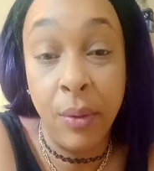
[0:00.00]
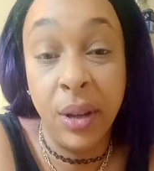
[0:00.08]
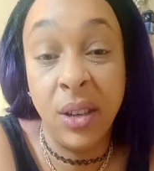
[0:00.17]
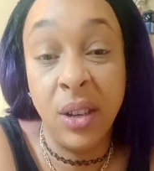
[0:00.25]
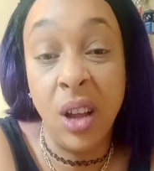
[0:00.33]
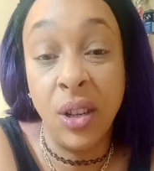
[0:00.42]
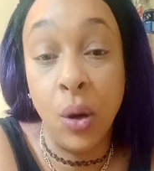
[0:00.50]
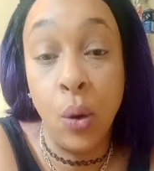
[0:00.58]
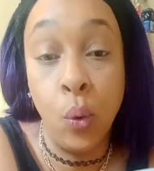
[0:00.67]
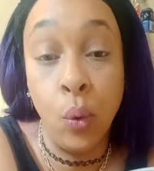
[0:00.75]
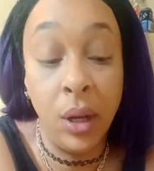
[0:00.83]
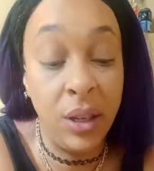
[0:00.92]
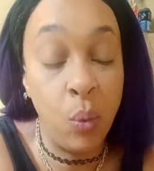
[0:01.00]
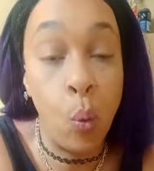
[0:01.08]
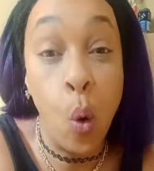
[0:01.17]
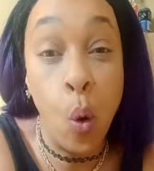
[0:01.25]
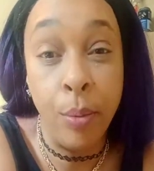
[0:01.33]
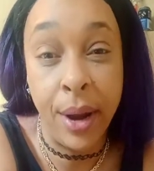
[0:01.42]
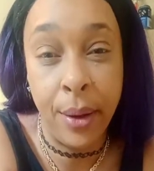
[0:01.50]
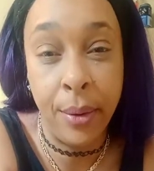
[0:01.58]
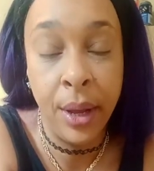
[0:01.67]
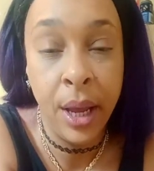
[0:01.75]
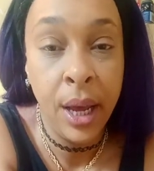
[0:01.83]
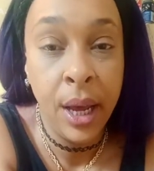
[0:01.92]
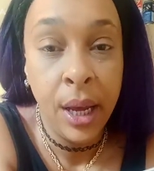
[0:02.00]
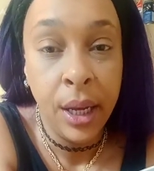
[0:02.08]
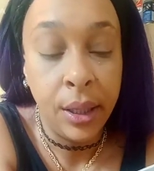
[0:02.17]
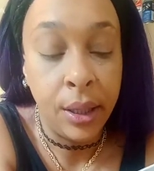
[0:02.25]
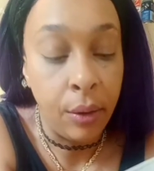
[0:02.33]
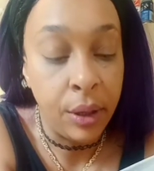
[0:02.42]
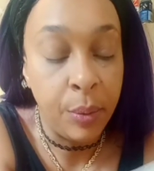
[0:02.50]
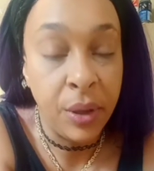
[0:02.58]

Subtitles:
It's nice and cool. It's warm now. So it's been